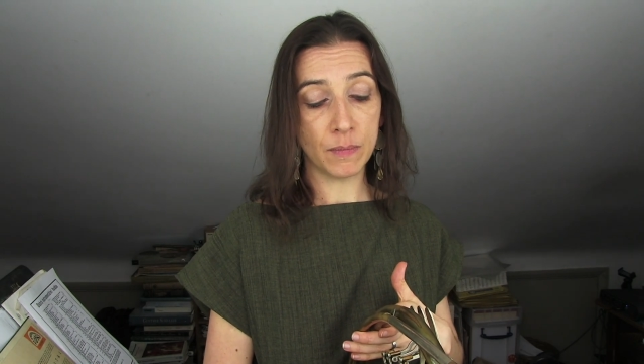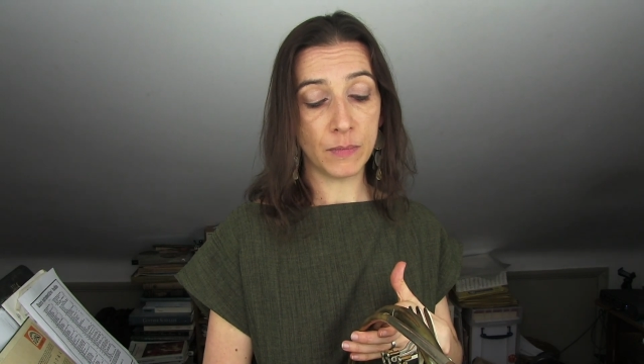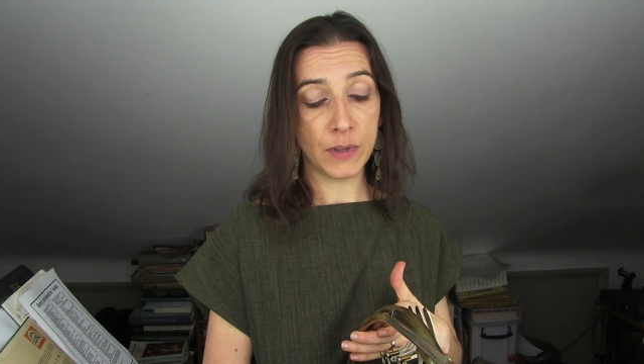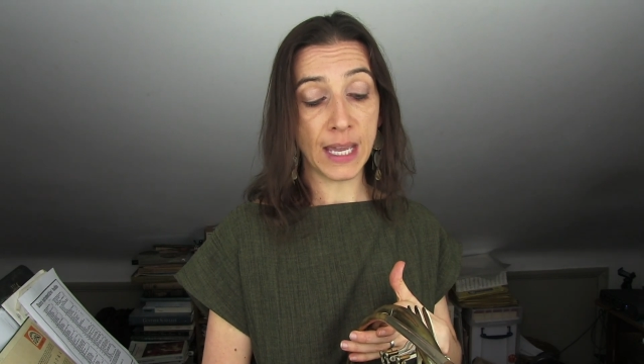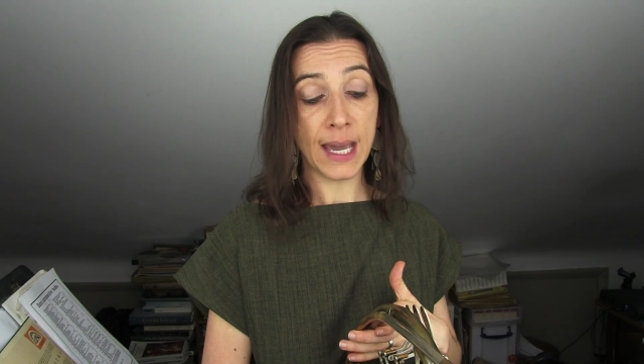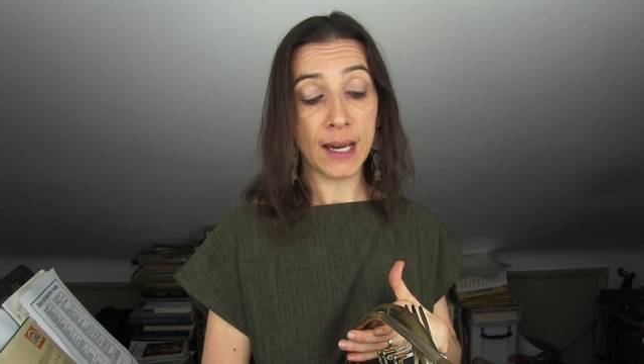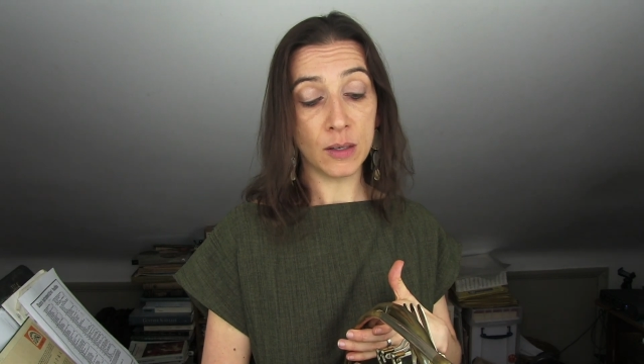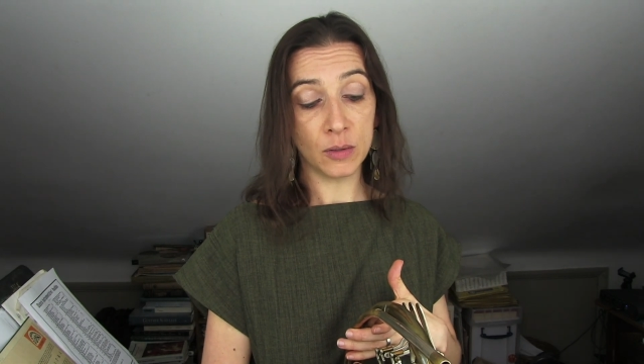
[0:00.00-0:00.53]

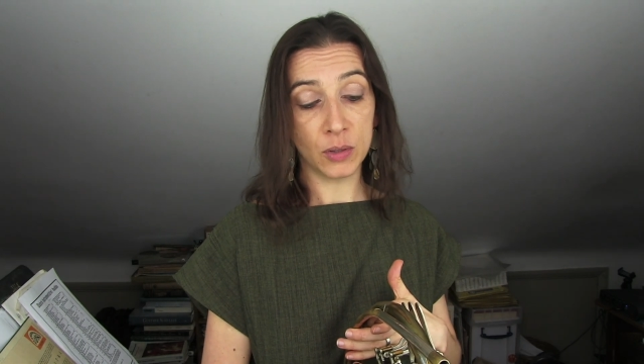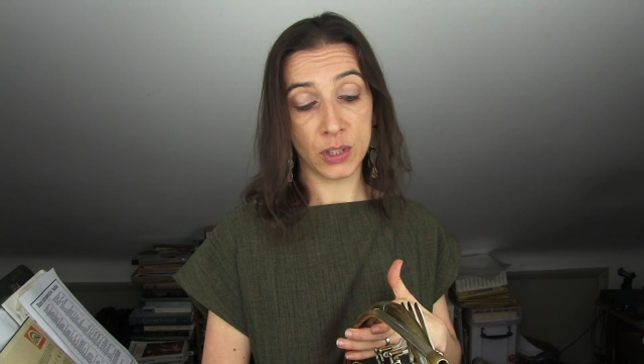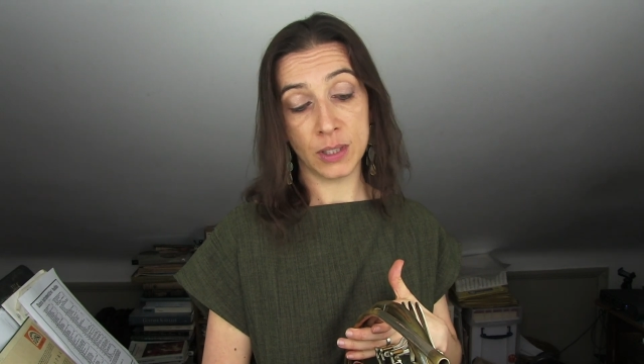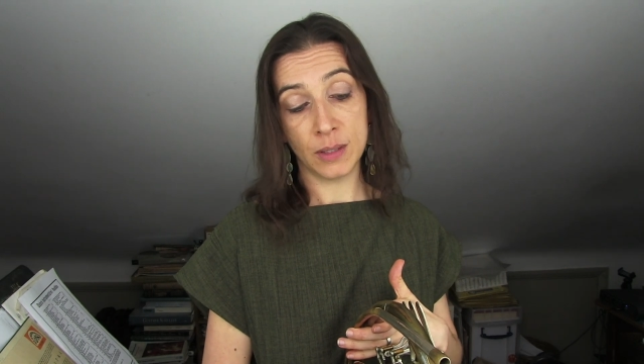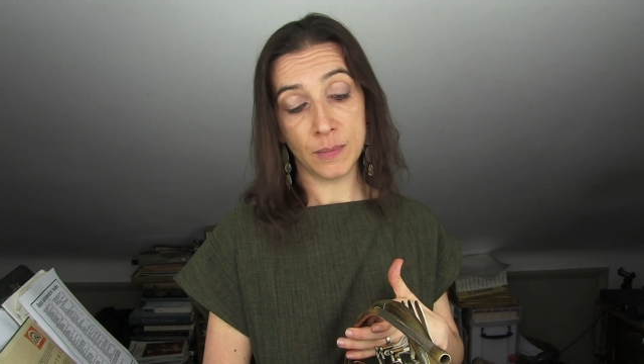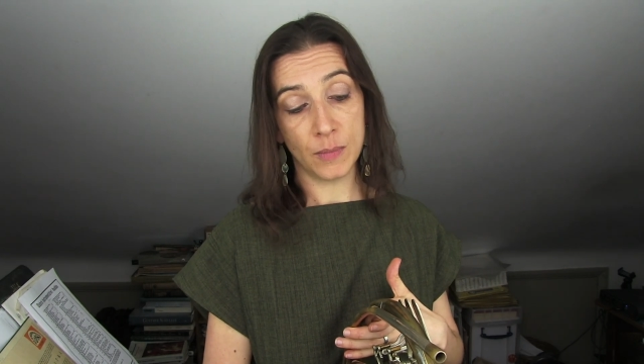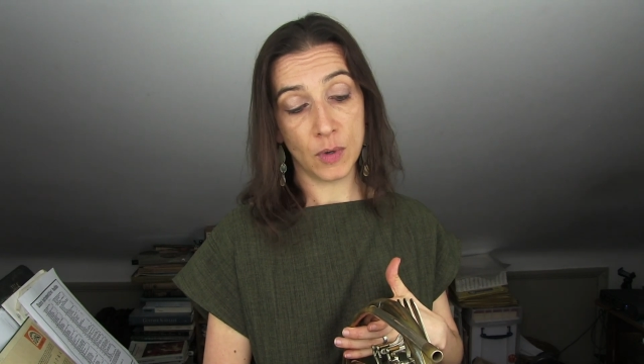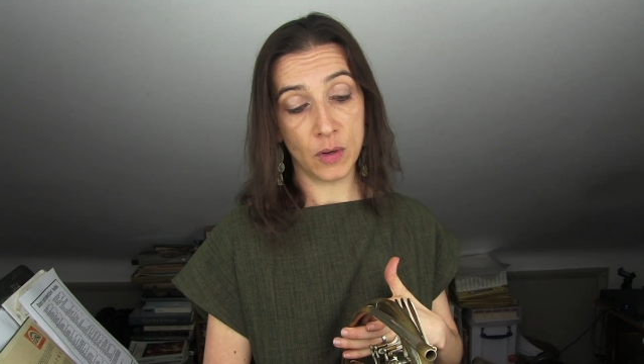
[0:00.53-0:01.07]
the
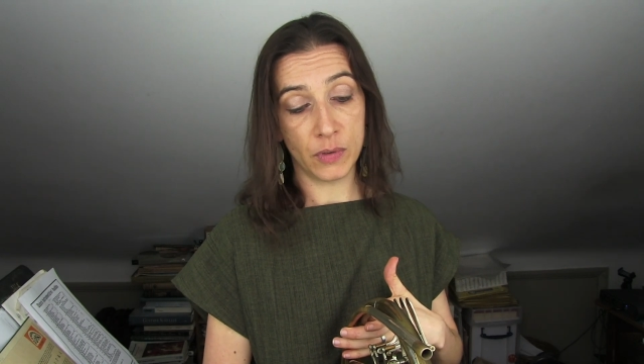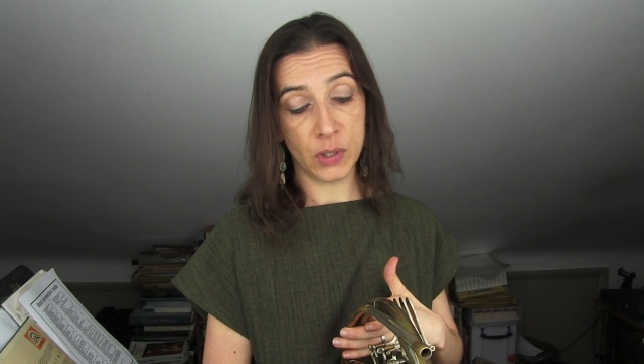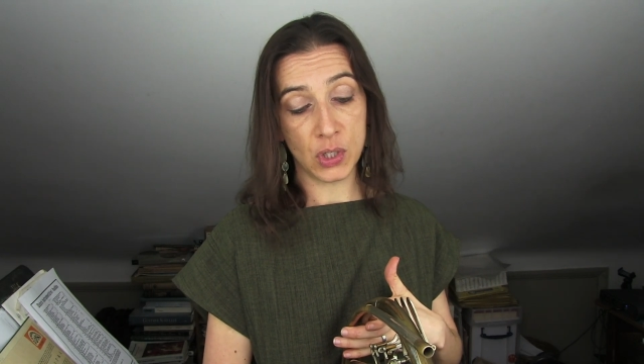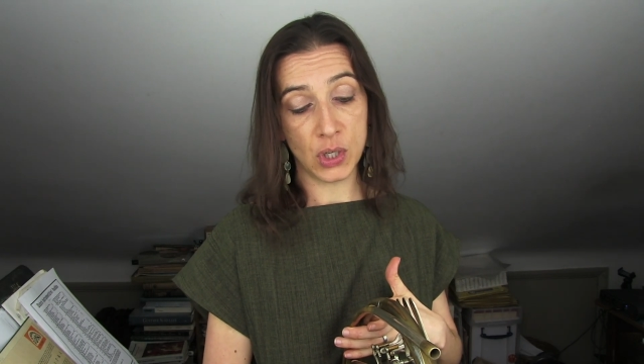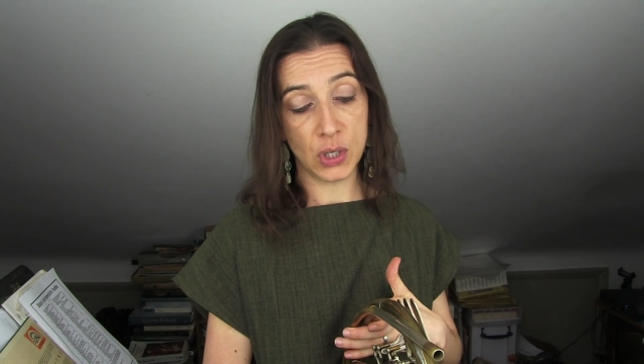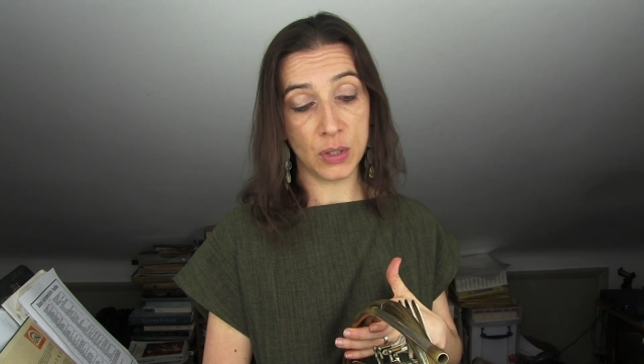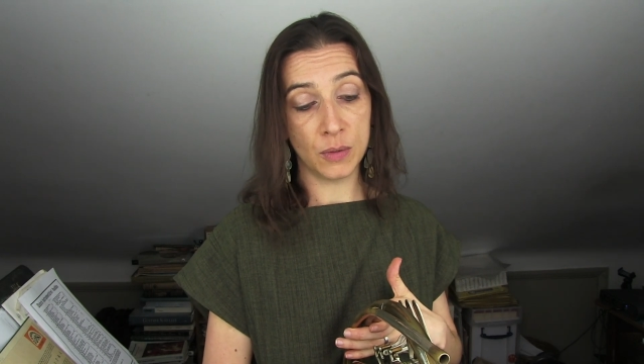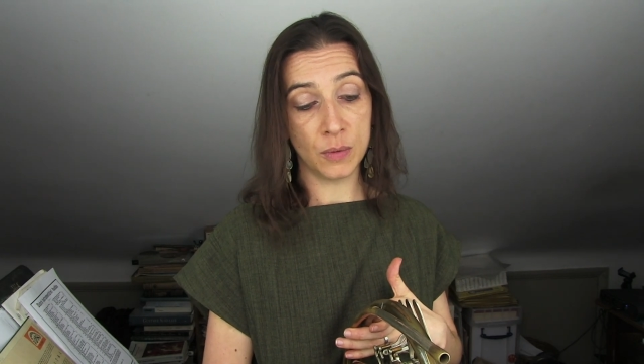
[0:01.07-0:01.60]
elder of the
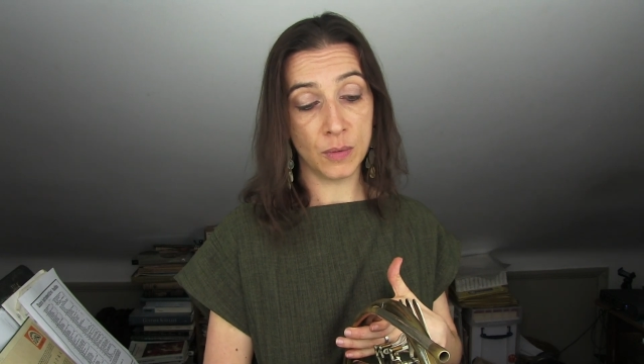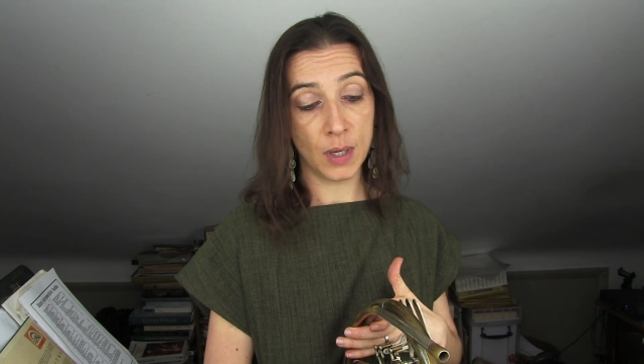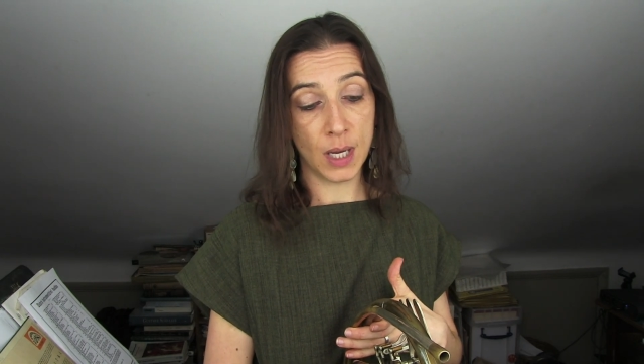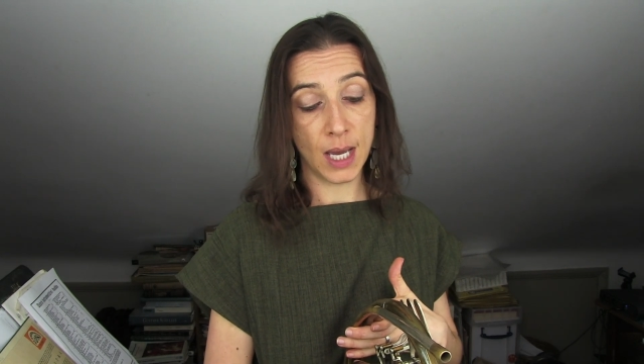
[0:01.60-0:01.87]
two,